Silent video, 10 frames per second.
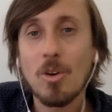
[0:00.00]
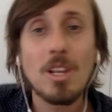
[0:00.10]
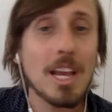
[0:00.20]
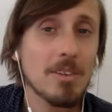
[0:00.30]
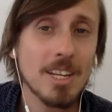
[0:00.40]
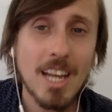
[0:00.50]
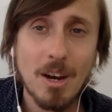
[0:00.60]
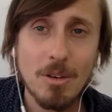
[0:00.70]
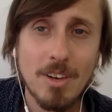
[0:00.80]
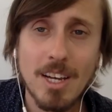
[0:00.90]
Or like right
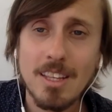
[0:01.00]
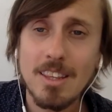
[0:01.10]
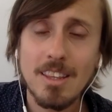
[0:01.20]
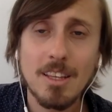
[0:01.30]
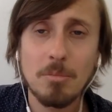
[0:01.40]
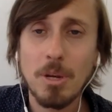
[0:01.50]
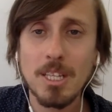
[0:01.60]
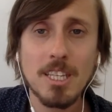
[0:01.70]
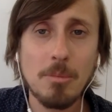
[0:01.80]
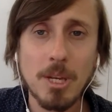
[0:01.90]
now, we've had the
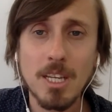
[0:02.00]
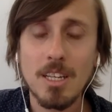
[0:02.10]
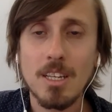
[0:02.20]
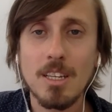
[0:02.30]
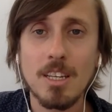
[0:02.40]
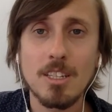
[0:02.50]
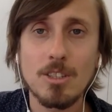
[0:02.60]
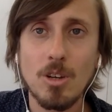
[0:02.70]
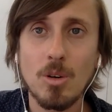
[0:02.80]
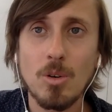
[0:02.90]
pandemic, and
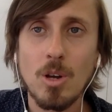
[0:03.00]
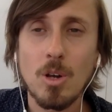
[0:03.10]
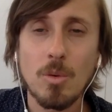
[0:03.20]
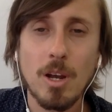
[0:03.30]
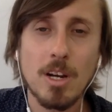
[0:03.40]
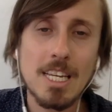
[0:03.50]
so we are